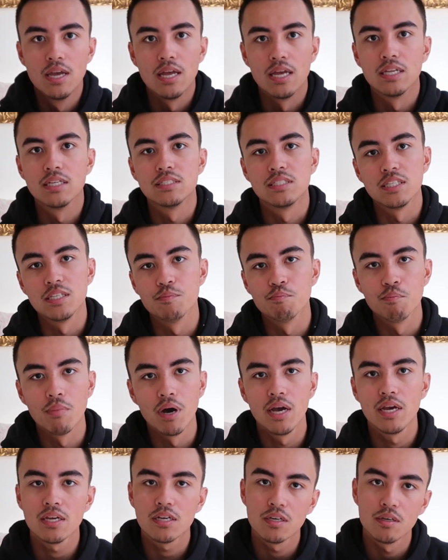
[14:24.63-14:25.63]
It is the
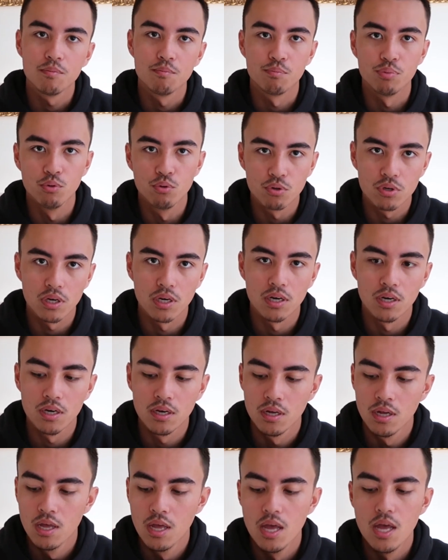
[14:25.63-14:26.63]
Mike Bucca
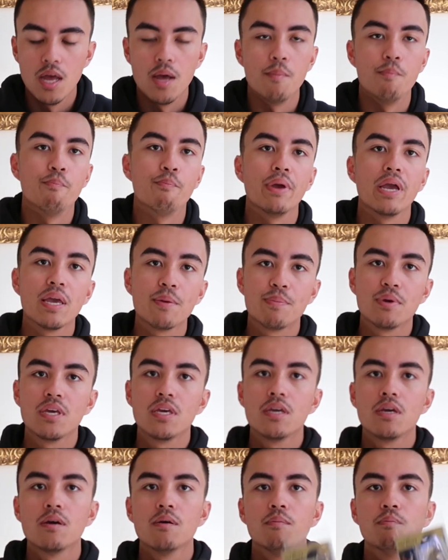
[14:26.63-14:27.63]

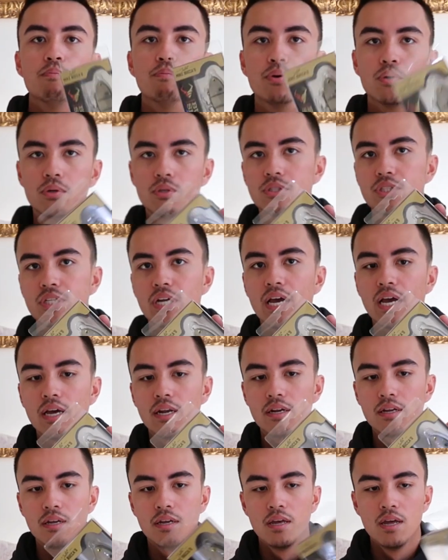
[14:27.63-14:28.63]
Baby Bull Shad.